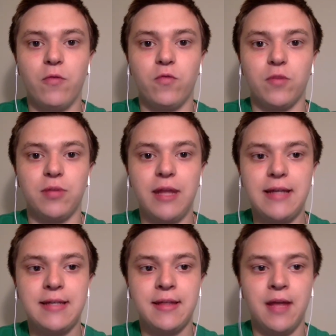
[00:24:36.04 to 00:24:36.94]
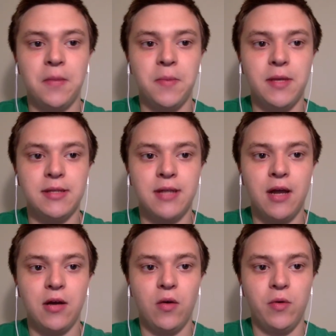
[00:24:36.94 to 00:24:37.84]
replacing them is
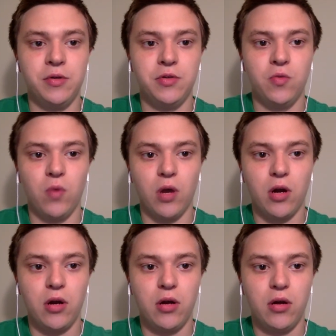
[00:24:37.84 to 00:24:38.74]
not going to work.